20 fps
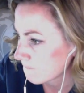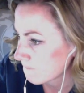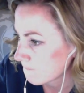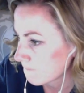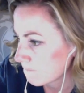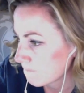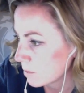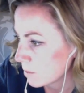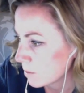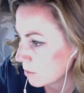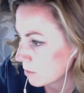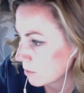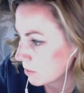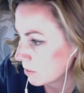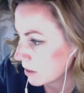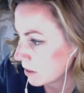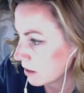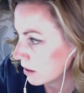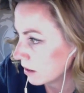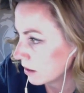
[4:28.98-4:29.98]
Blah, blah,
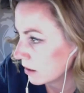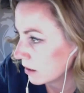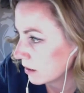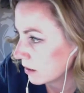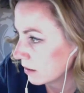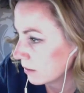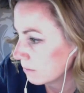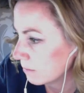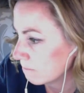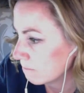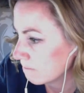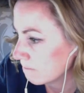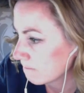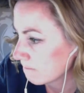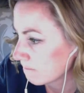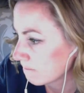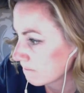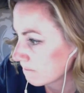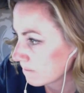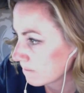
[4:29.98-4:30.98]
blah.
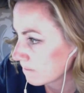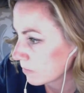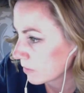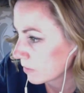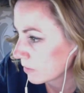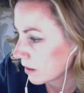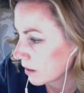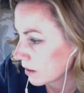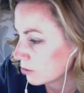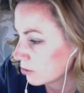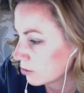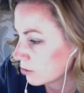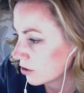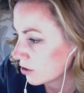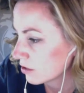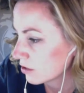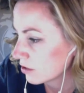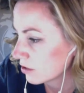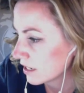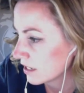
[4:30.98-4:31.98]
I'm sure there's an
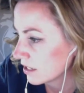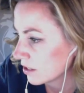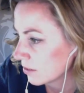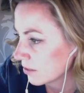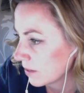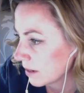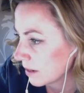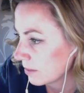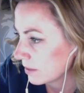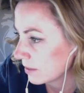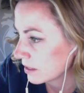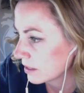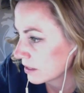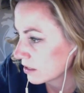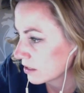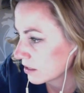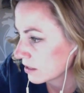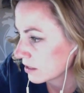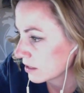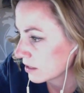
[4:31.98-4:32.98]
easier way, but this is
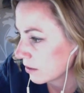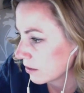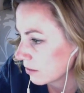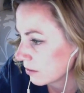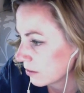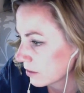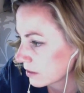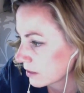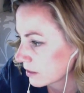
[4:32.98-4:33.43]
just how it works.